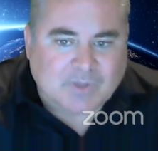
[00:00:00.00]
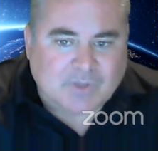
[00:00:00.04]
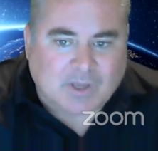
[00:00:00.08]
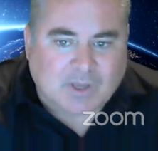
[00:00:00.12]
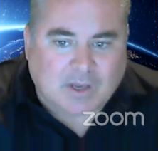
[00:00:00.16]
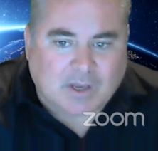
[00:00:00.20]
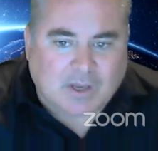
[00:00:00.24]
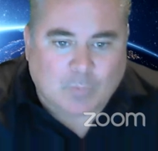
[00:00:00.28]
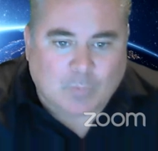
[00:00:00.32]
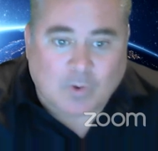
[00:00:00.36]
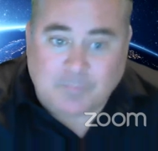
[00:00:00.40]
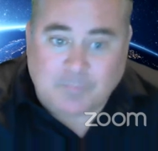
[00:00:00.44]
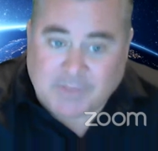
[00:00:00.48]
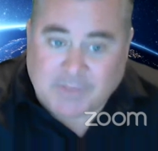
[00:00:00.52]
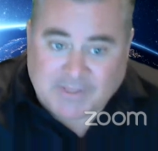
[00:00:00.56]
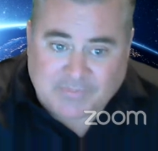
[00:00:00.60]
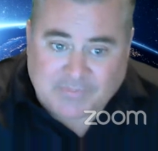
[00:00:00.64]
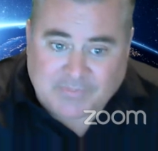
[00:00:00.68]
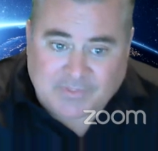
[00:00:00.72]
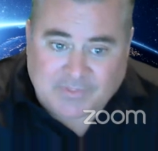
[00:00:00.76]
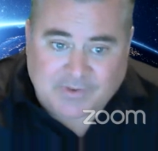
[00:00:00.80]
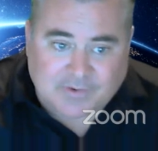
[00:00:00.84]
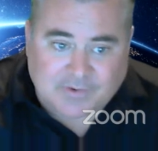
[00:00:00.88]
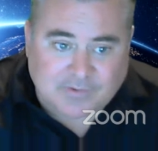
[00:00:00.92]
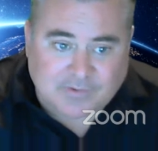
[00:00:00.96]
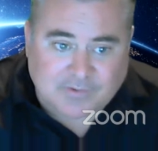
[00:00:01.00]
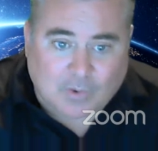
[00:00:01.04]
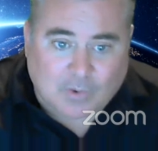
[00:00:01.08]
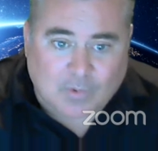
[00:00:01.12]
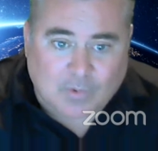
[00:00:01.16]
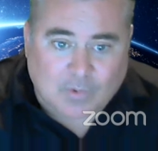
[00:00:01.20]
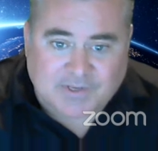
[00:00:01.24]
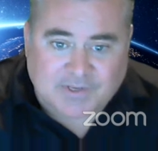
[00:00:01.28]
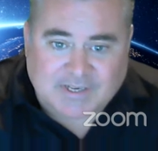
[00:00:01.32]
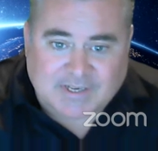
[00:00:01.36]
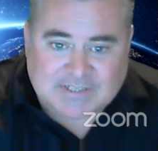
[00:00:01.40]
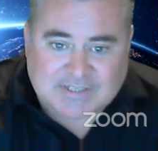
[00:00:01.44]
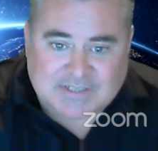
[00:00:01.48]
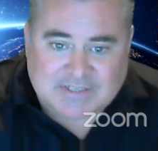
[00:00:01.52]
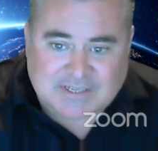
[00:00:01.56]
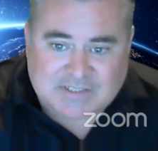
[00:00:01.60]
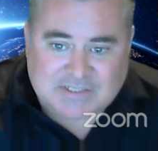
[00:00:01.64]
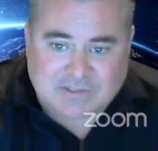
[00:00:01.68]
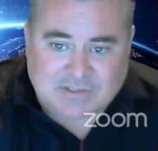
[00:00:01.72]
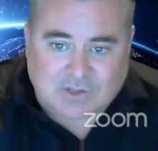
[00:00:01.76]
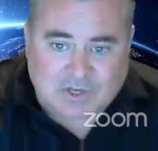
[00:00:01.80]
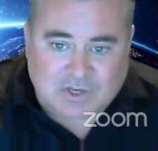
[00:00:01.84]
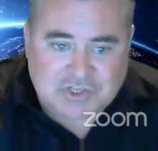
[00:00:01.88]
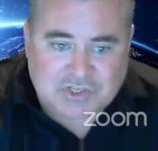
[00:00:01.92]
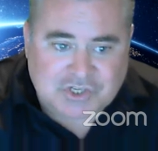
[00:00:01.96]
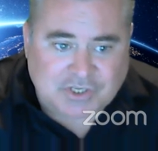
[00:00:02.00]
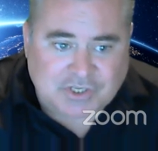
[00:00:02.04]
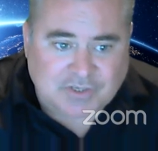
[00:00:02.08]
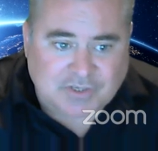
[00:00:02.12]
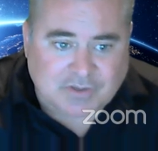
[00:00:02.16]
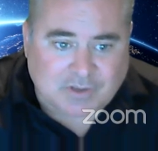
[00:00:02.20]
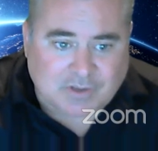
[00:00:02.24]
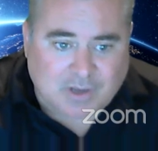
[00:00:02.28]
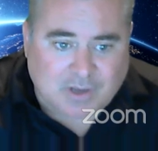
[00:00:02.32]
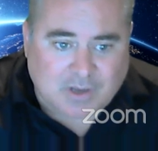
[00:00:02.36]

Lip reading: One being the Goguen testnet's launching.